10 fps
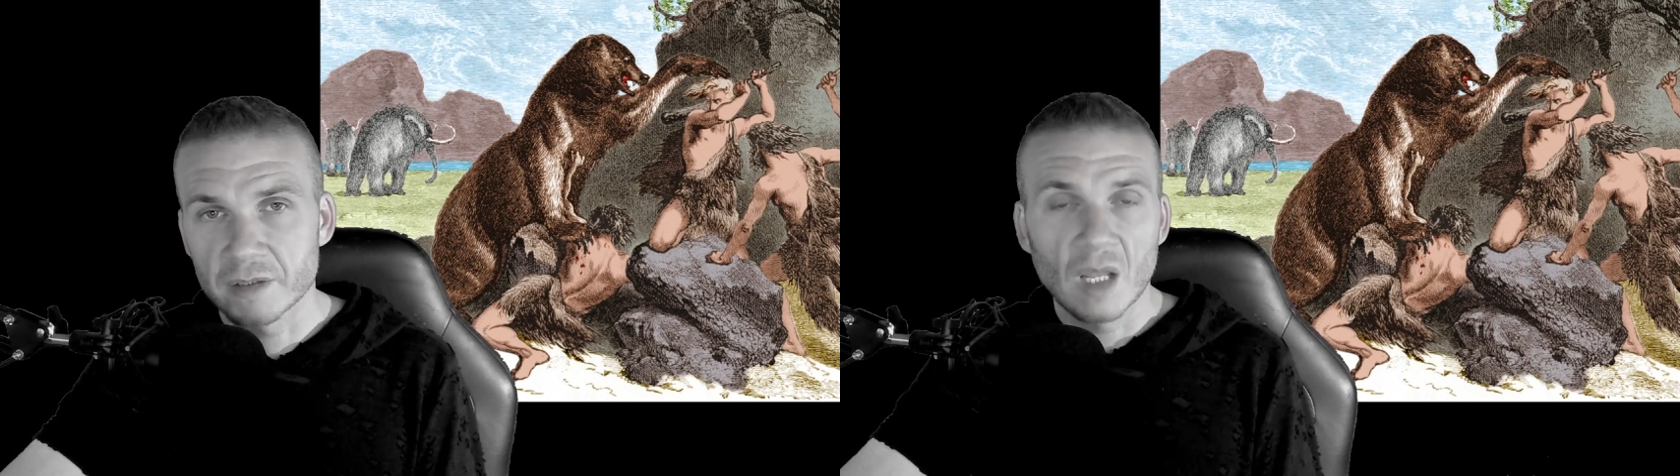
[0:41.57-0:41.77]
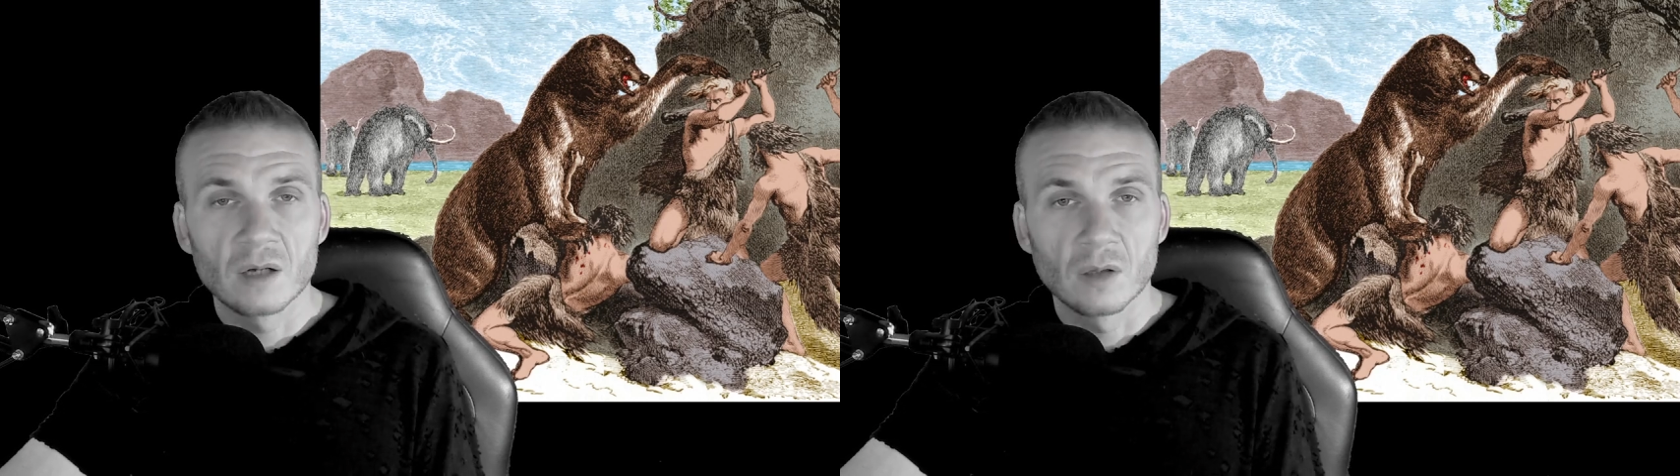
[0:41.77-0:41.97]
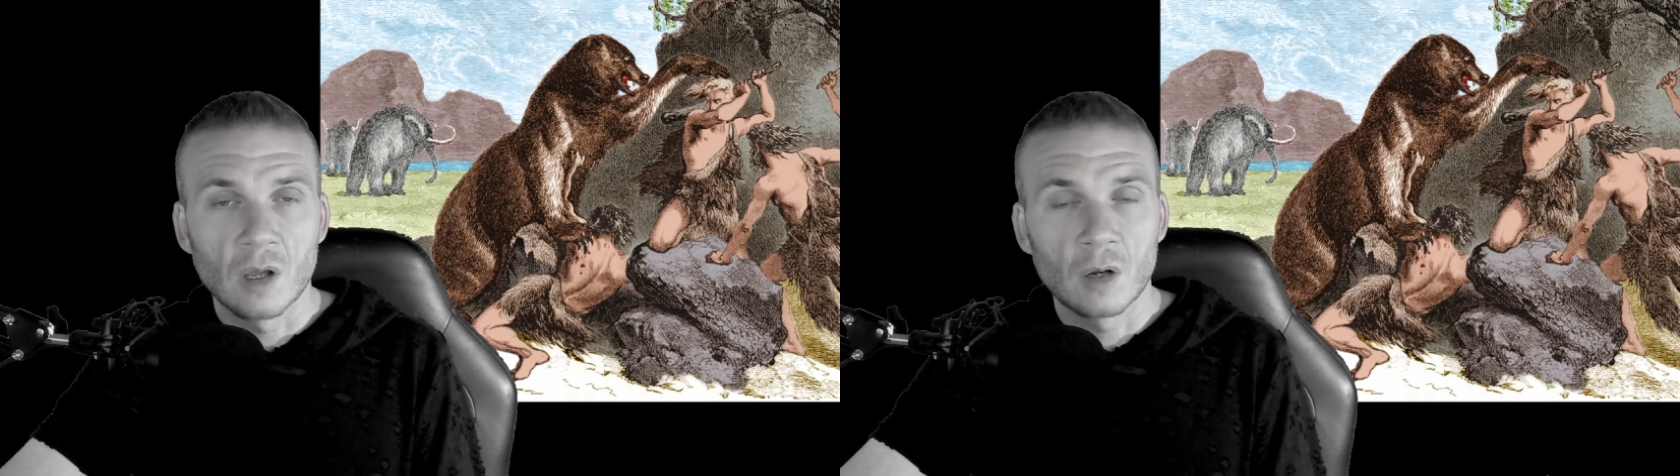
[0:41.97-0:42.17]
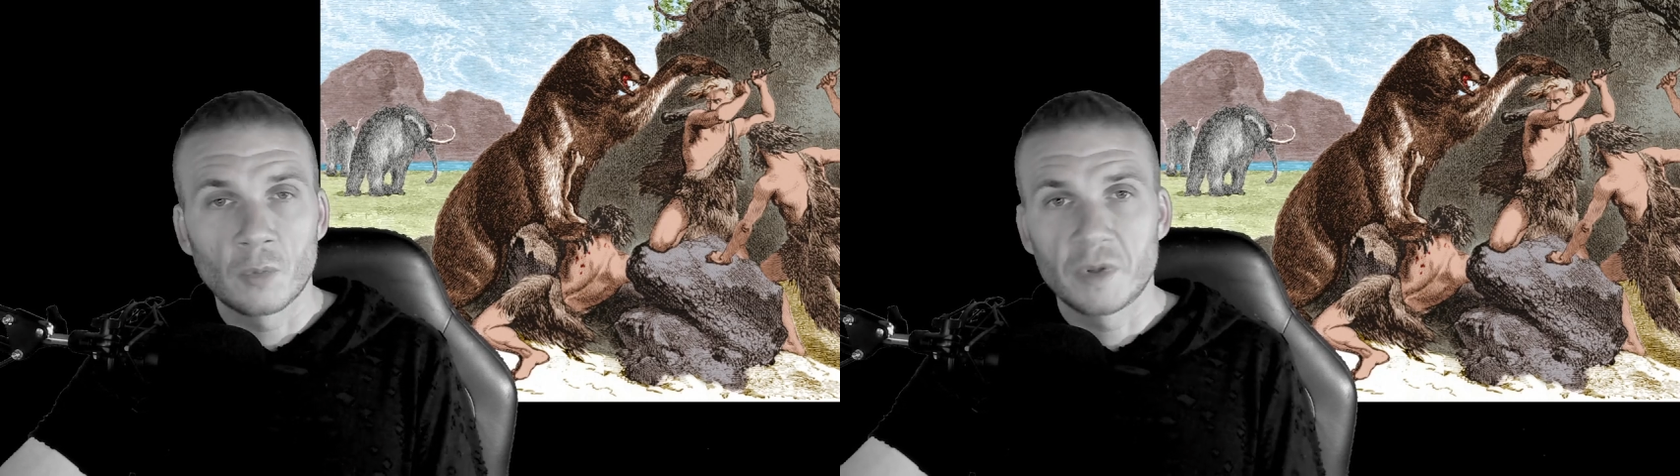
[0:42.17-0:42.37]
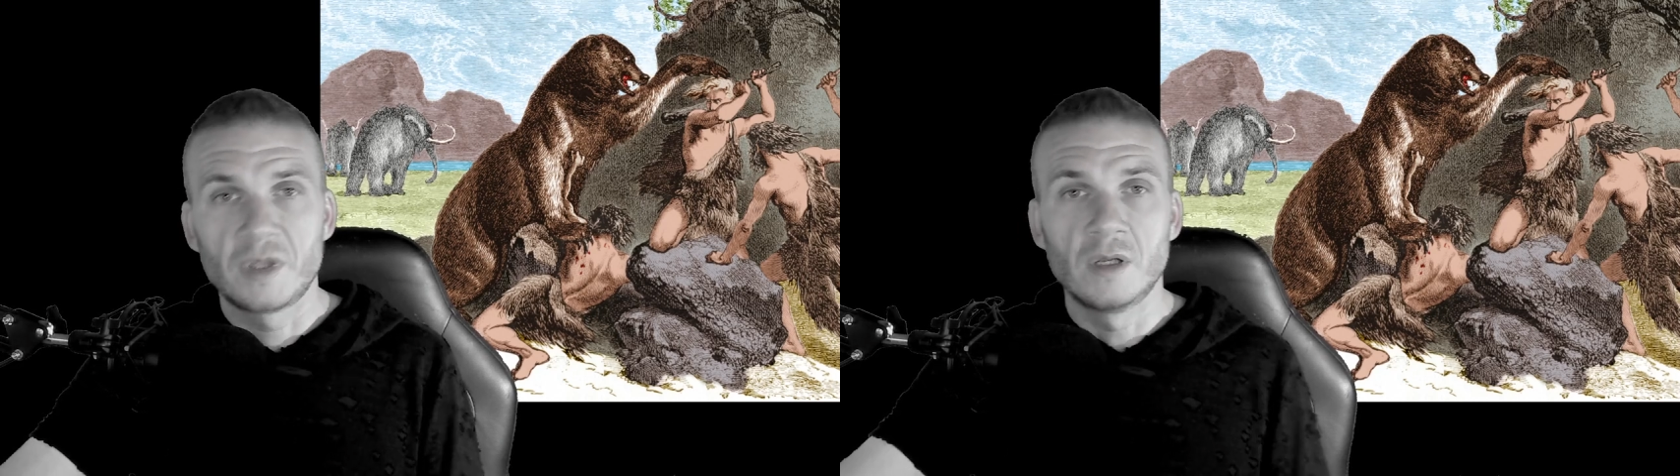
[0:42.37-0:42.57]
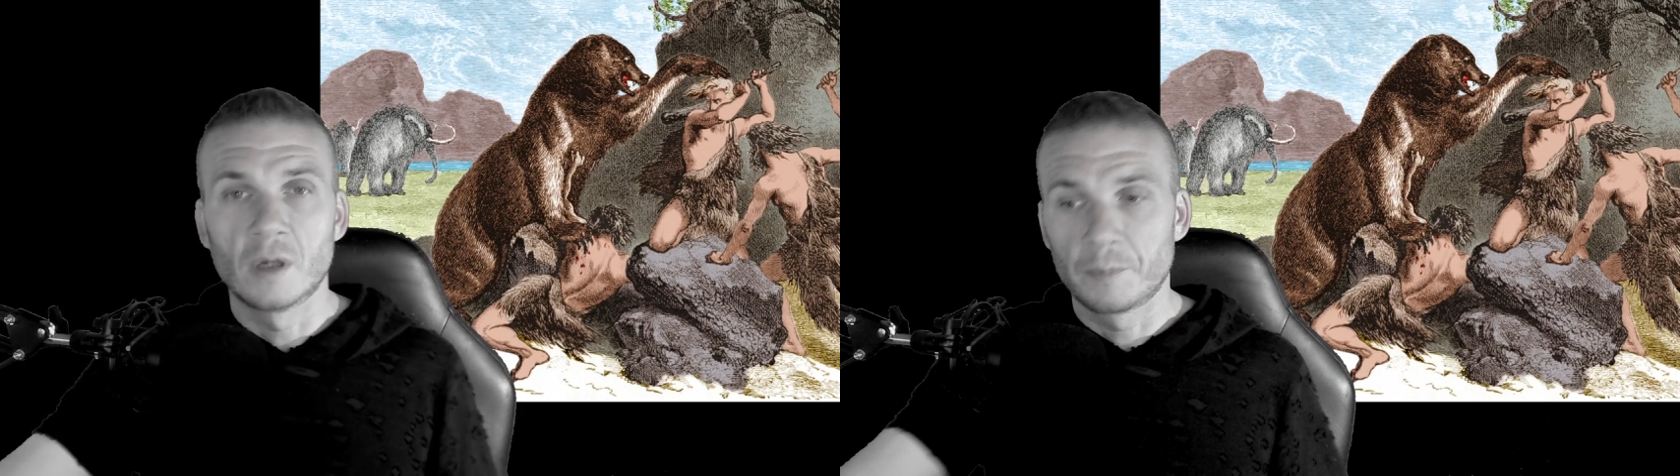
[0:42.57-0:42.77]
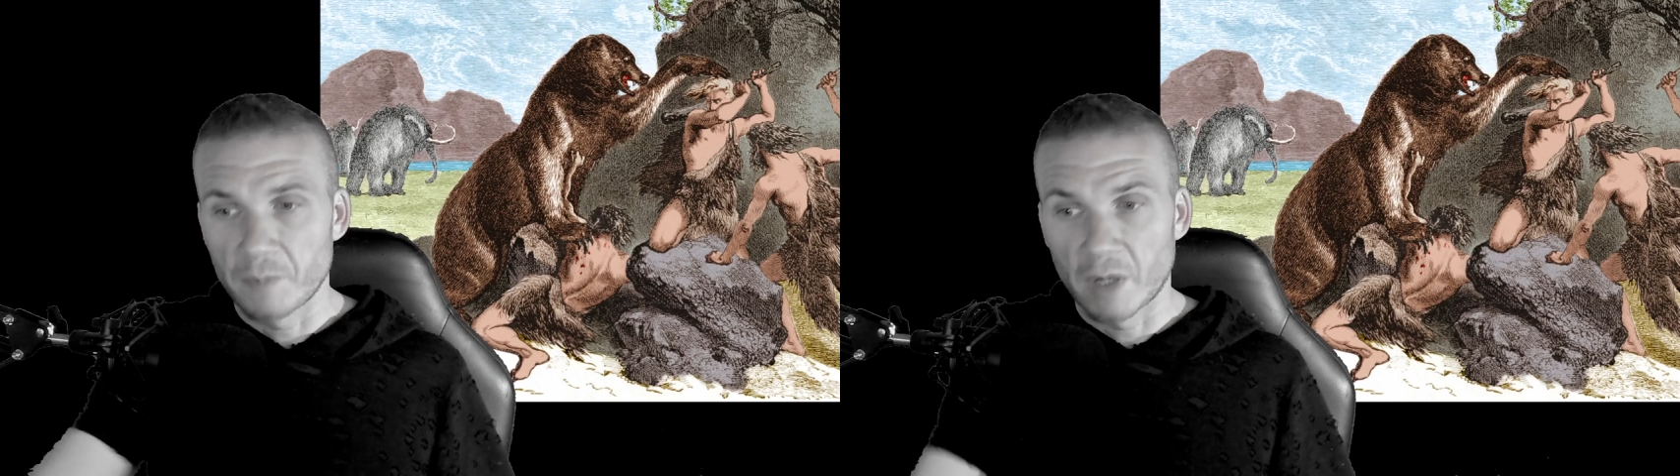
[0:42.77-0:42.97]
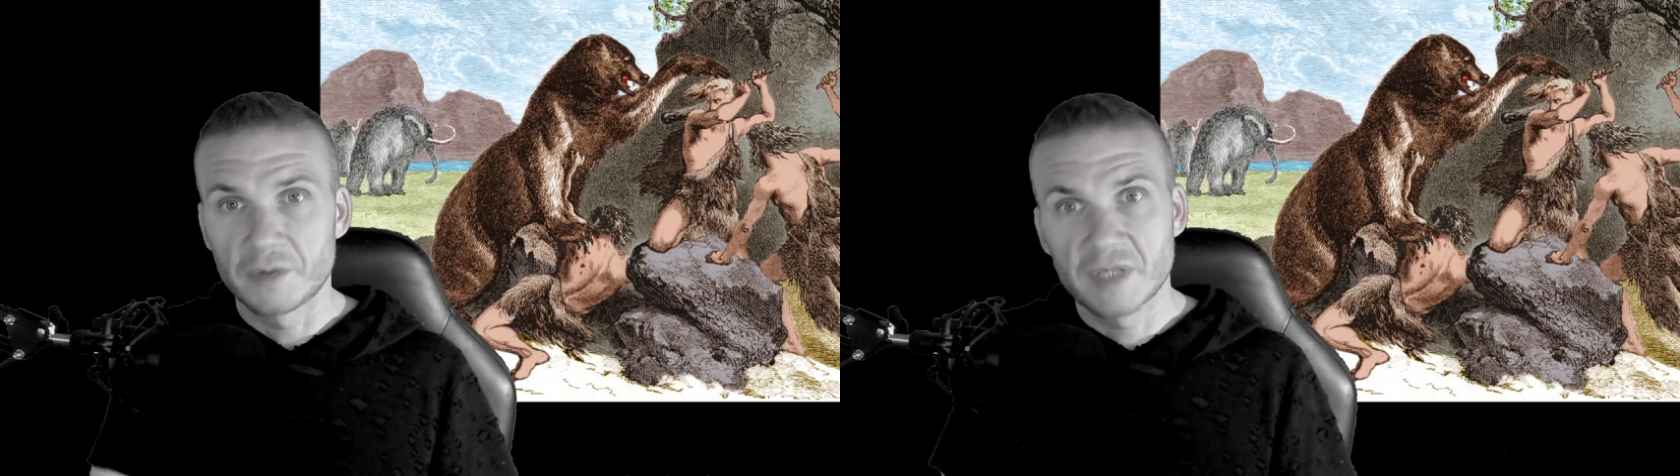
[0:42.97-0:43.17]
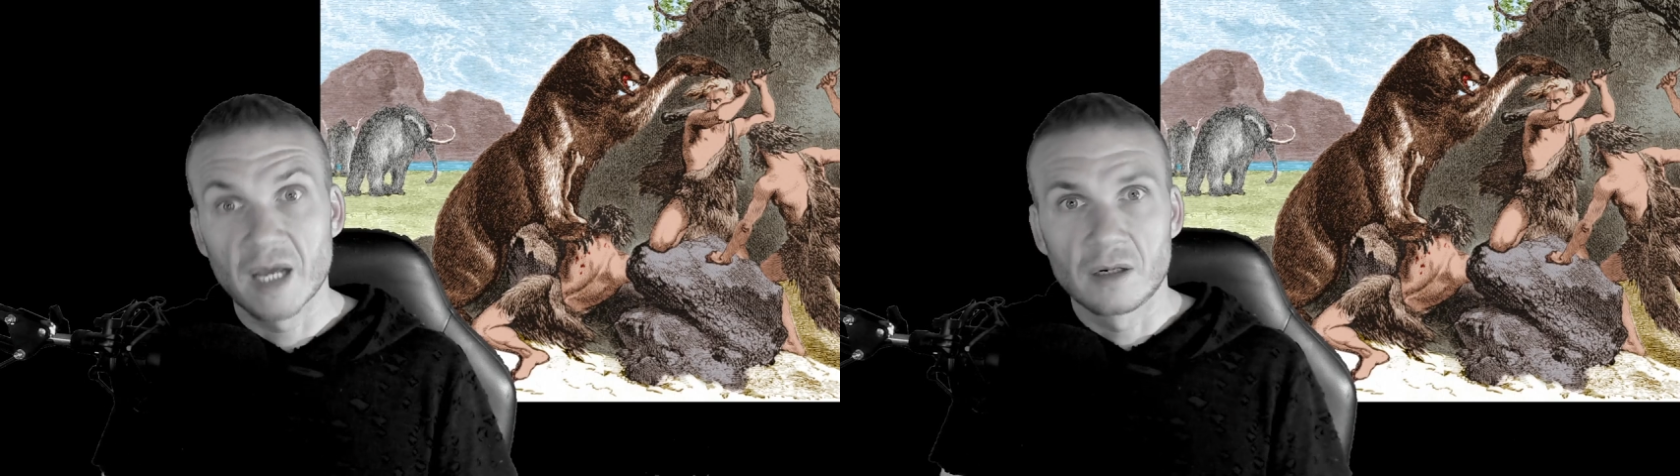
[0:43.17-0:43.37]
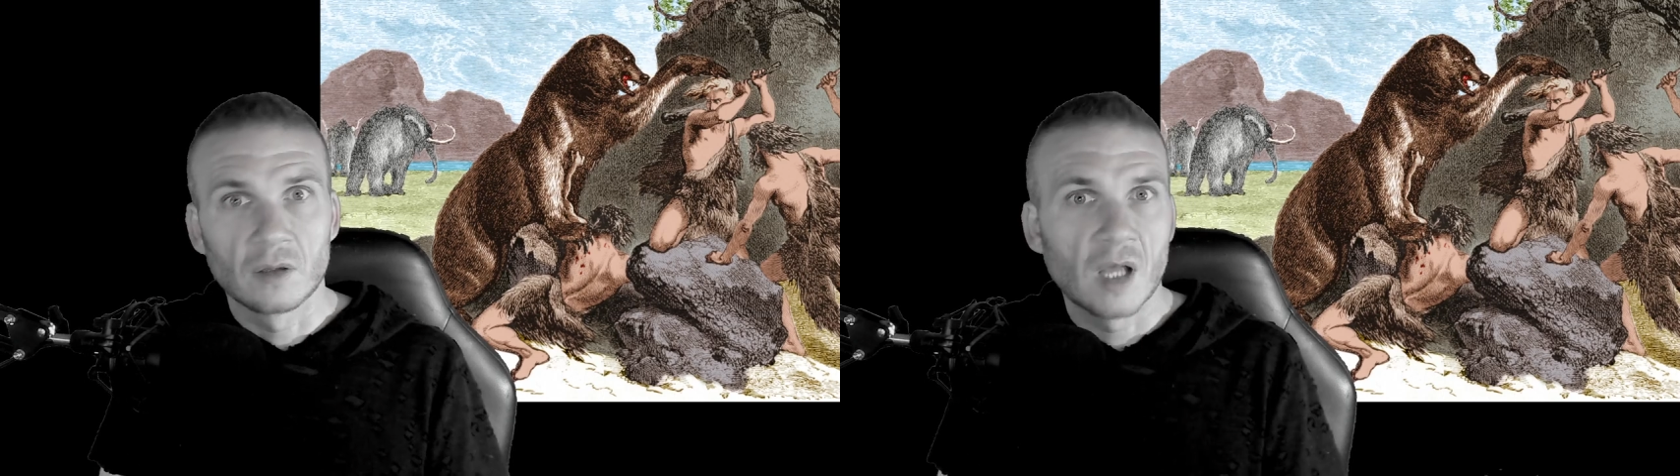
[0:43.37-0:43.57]
And along with, you know, our
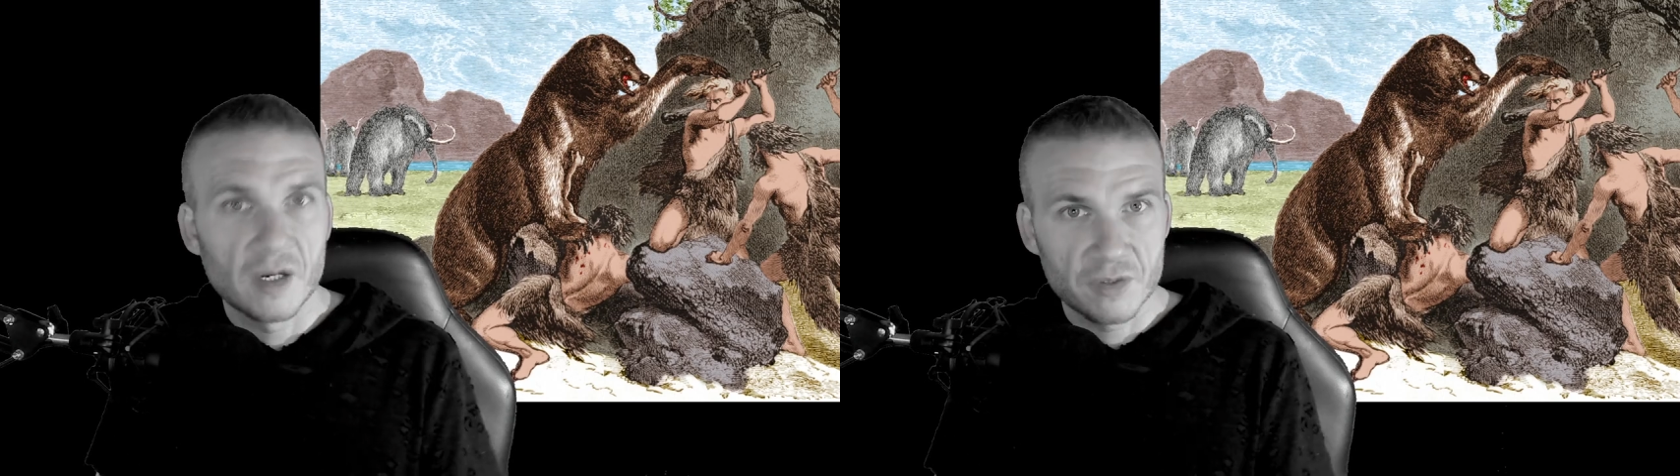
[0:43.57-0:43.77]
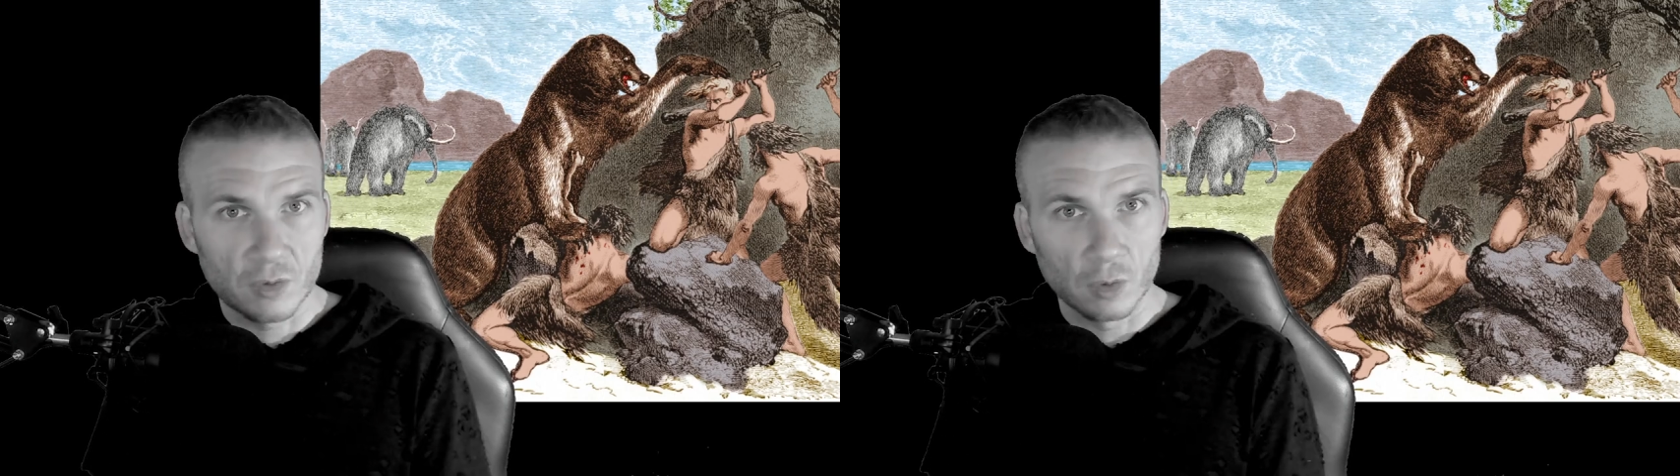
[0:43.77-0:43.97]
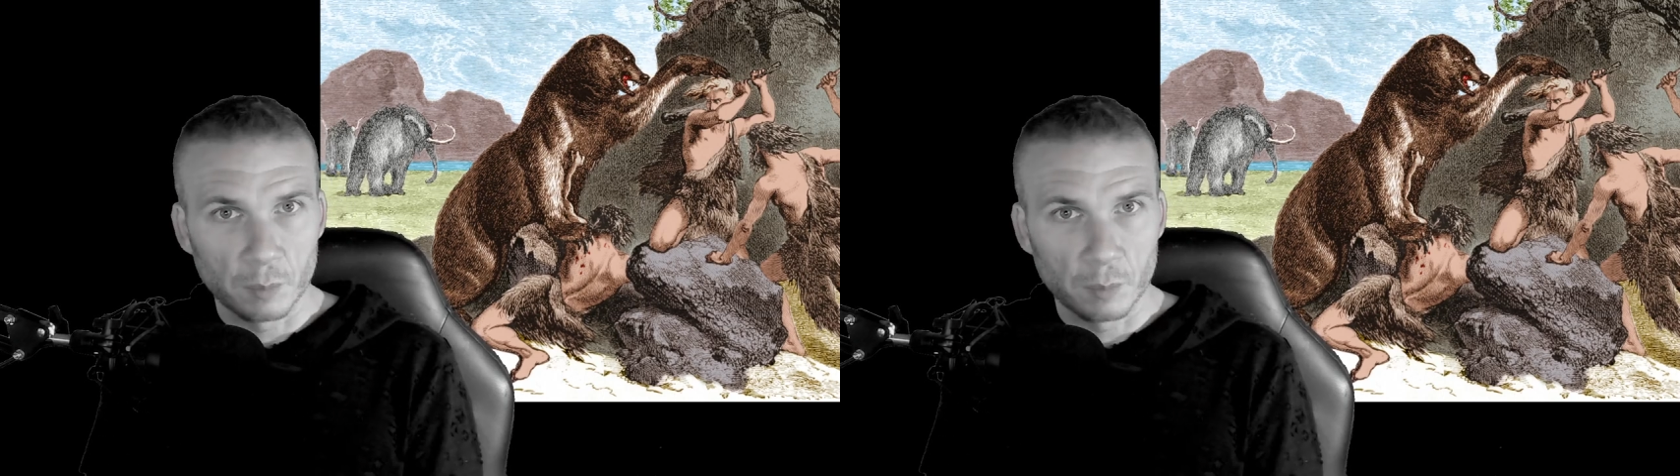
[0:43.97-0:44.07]
technological